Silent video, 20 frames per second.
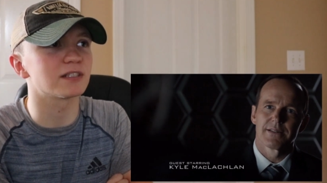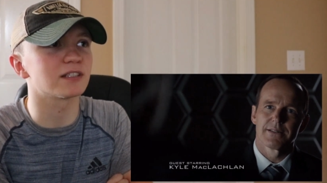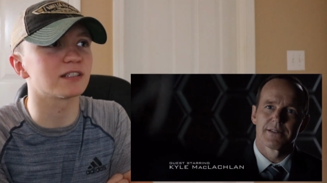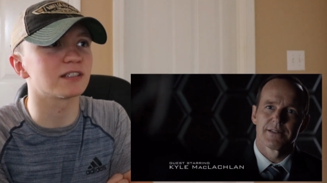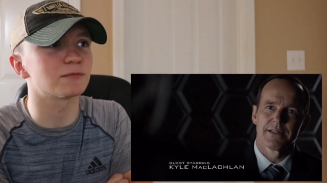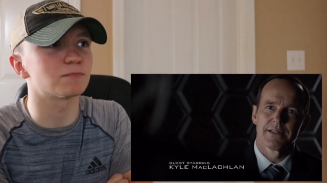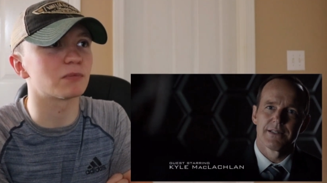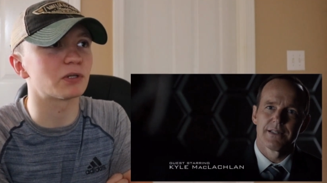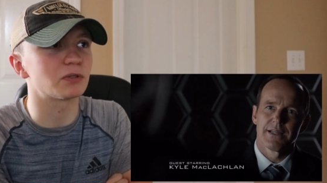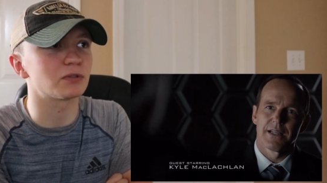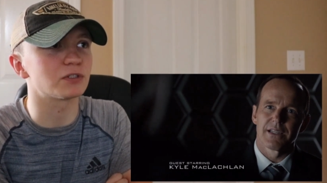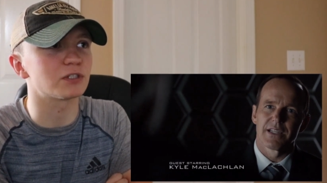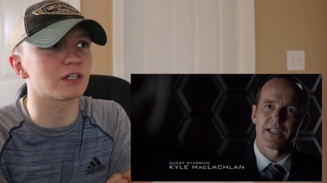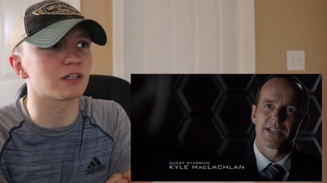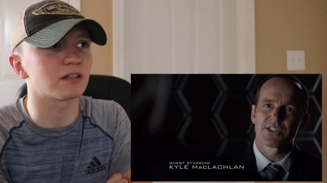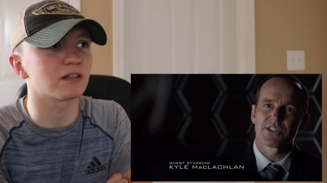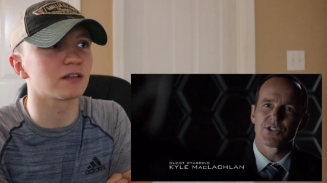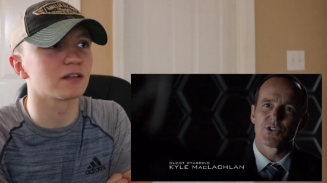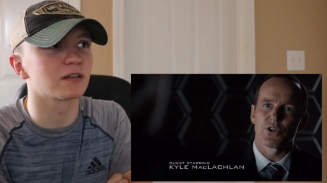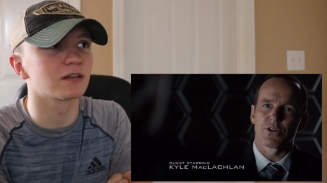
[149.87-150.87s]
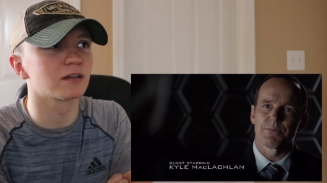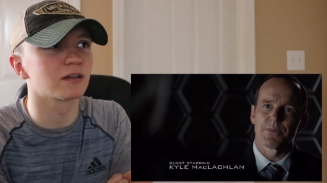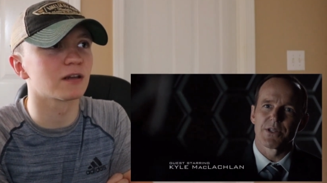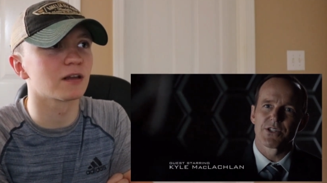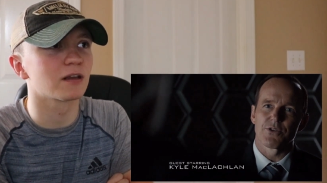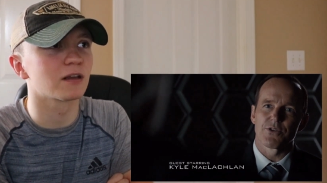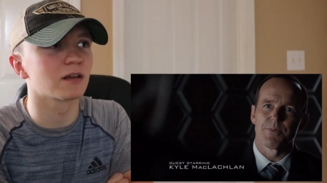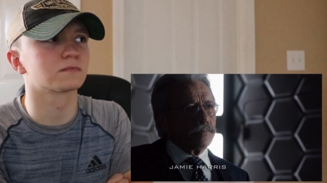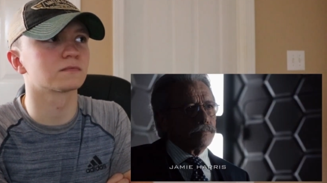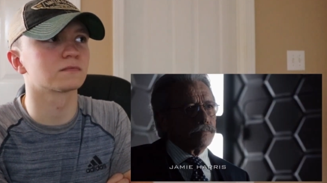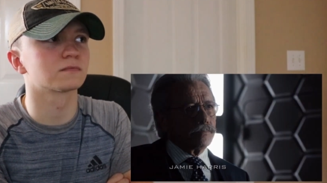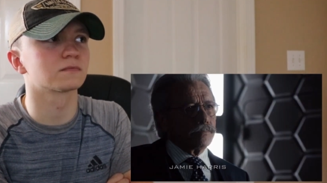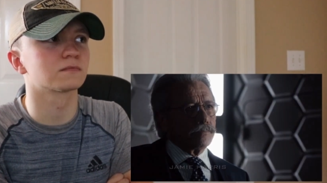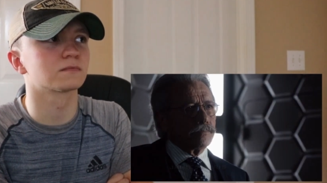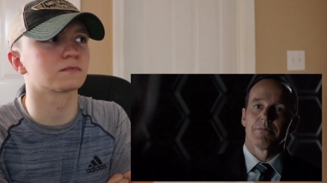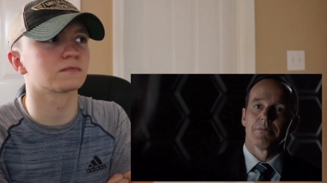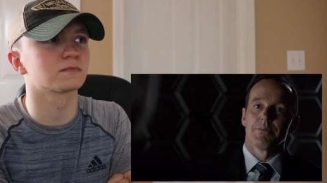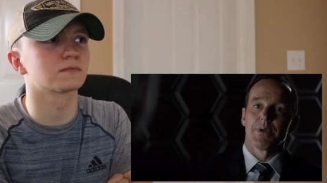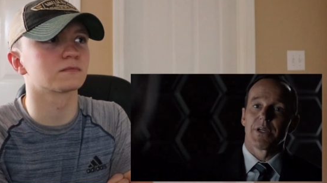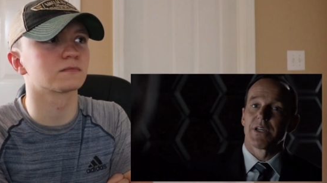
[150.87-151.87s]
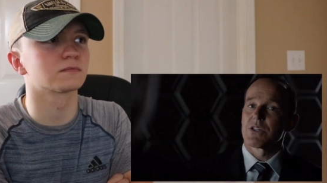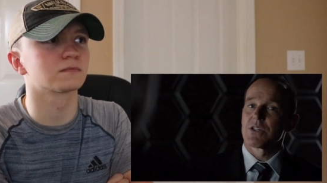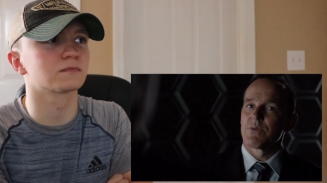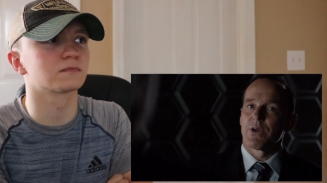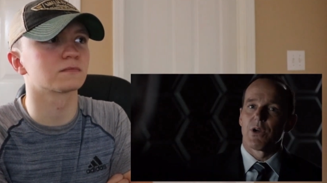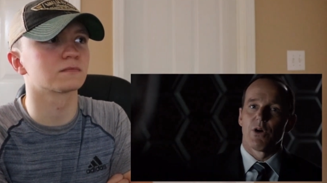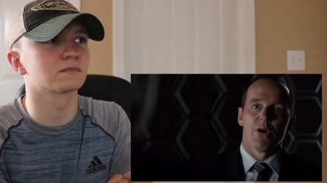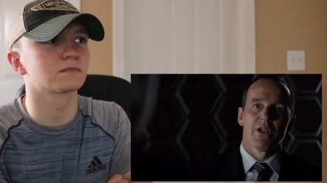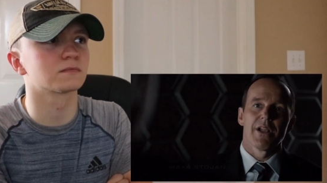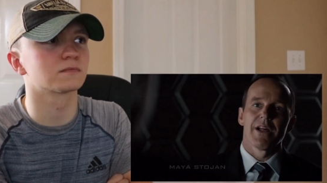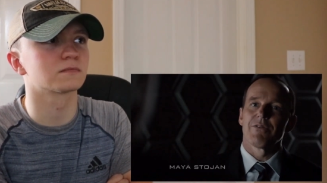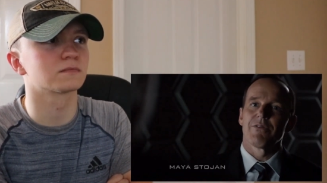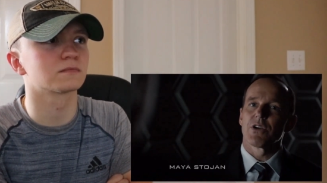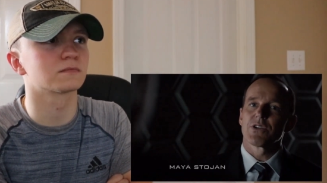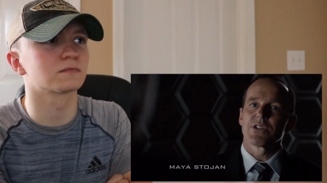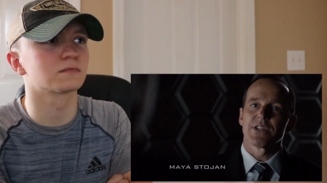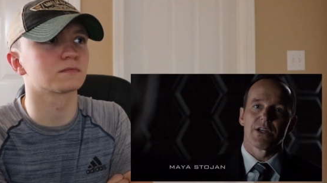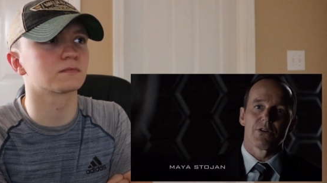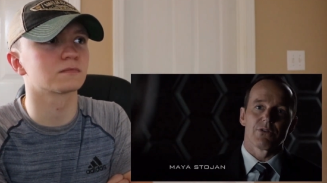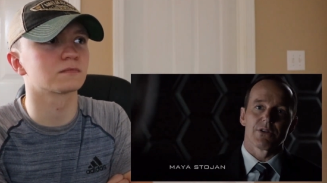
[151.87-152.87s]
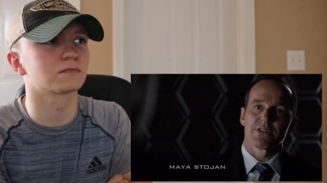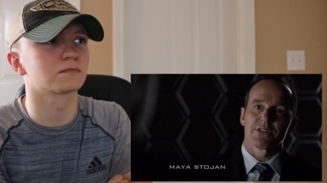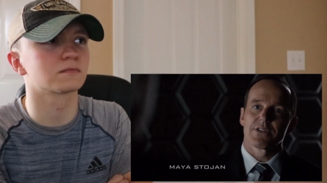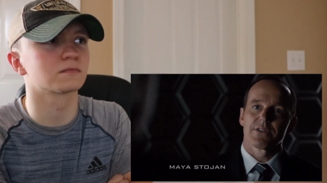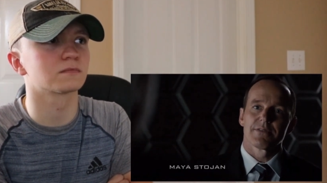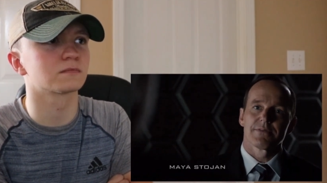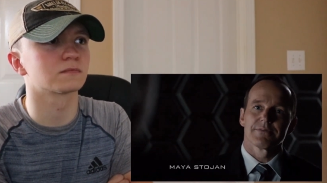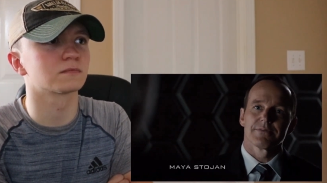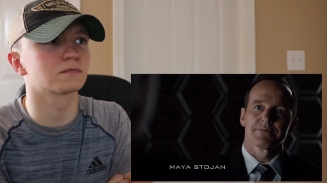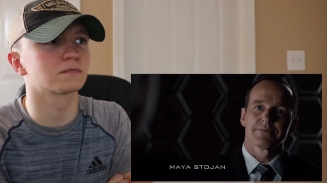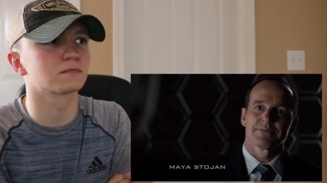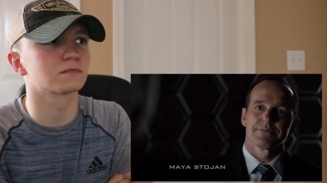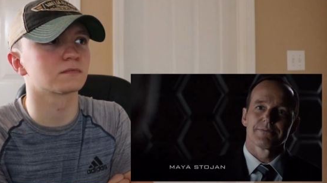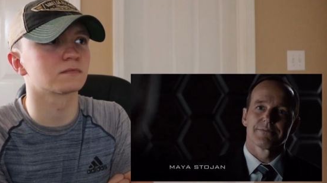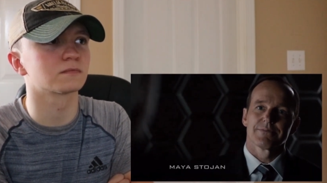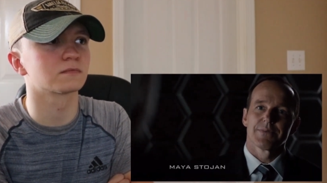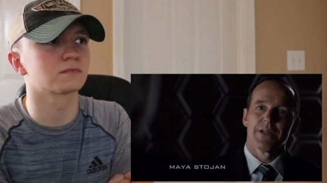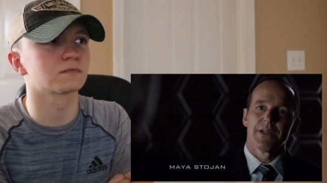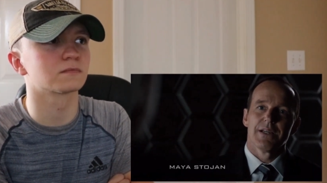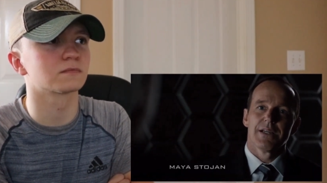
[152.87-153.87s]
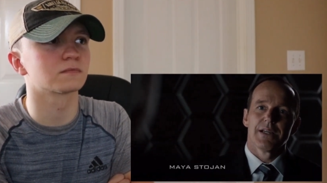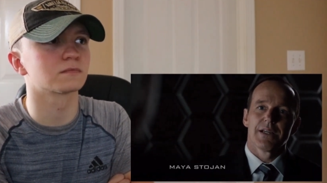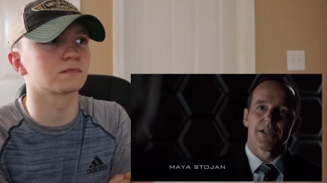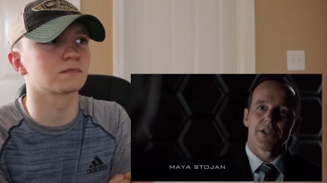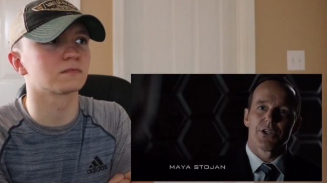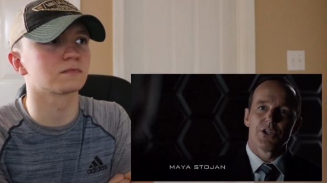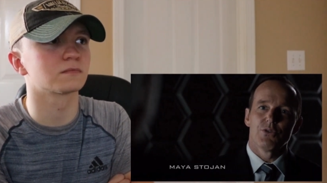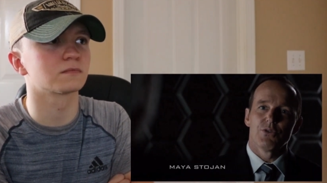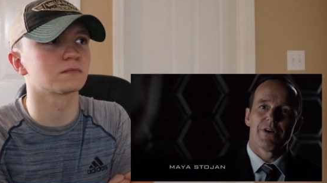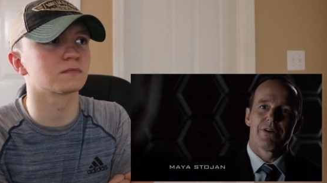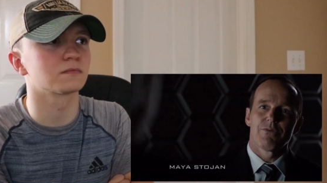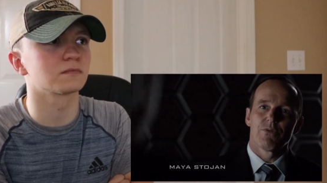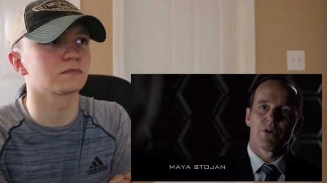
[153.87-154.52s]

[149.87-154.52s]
Speaker 1: hand. than this bullshit. This took Mister Because we all have our secrets. You have